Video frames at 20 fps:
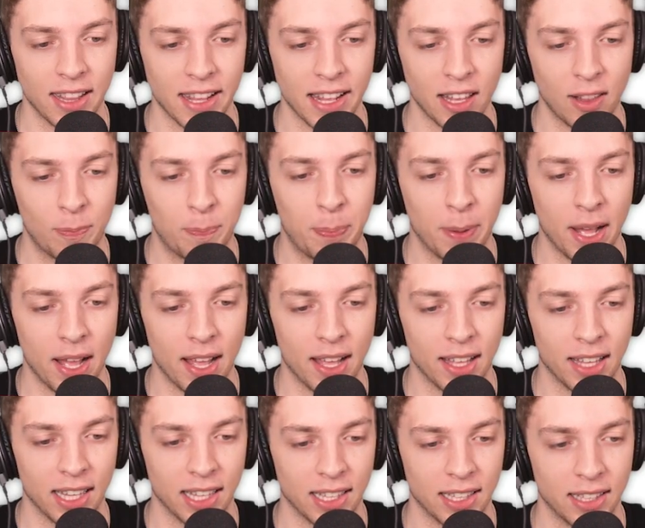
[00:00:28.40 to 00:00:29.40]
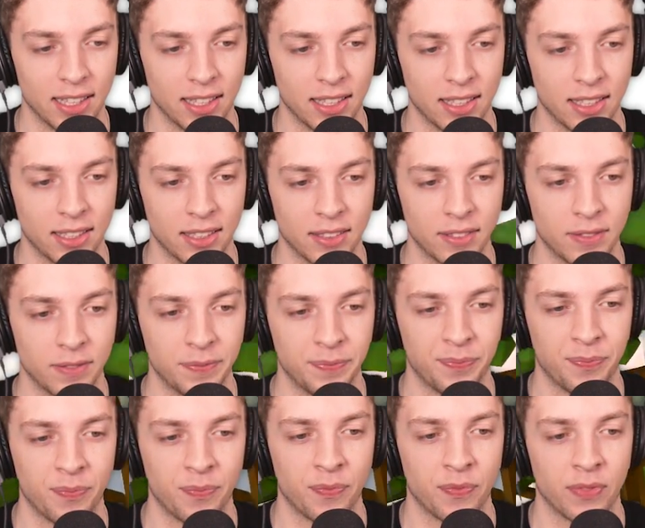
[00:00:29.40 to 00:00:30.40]
resort, this but this is not the
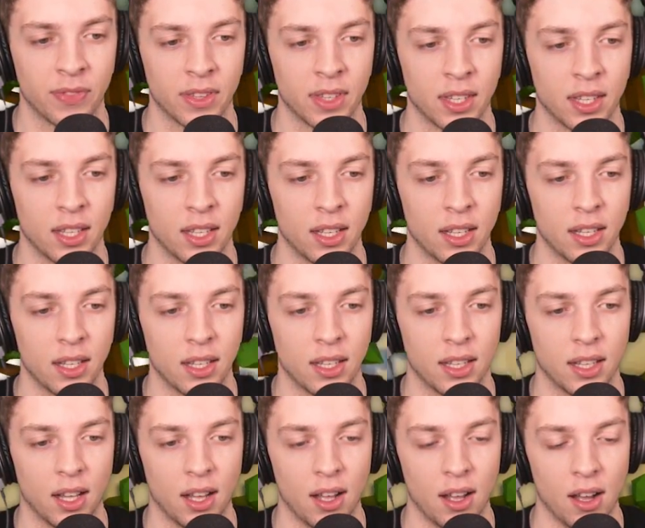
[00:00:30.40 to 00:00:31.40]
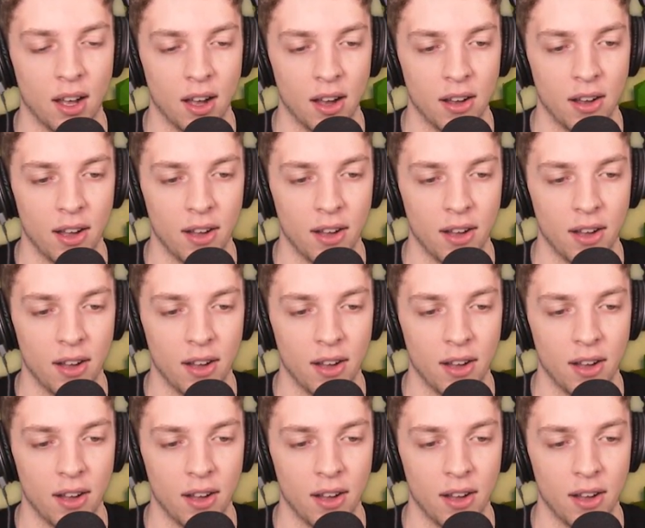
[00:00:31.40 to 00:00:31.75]
moment to get on your knee, okay?